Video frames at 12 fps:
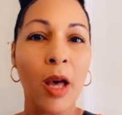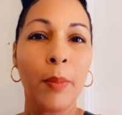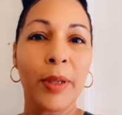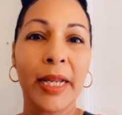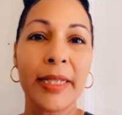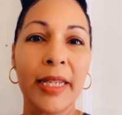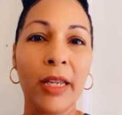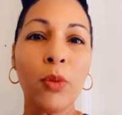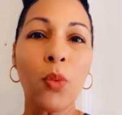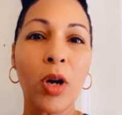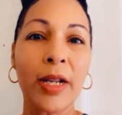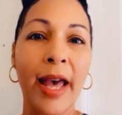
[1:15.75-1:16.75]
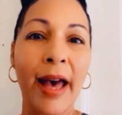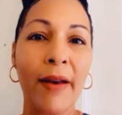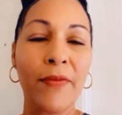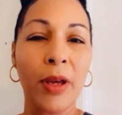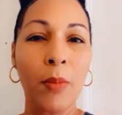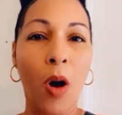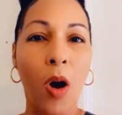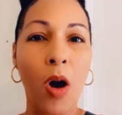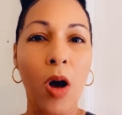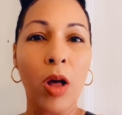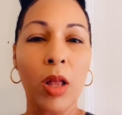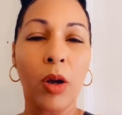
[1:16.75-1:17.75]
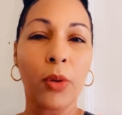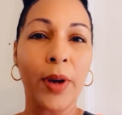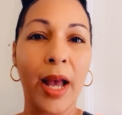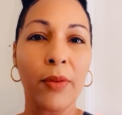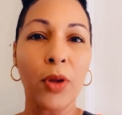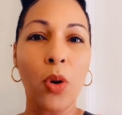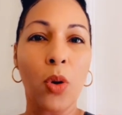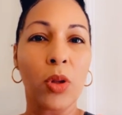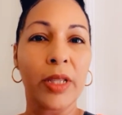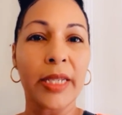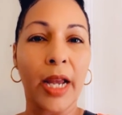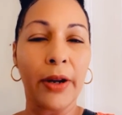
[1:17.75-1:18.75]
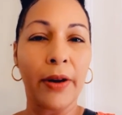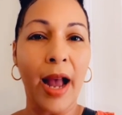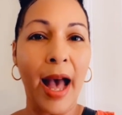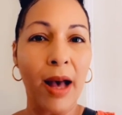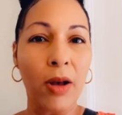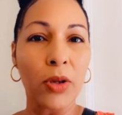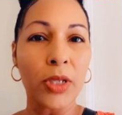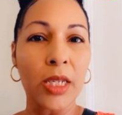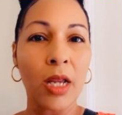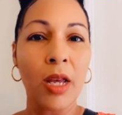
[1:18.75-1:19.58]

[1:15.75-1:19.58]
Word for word: but I didn't want to have them all around the whole entire house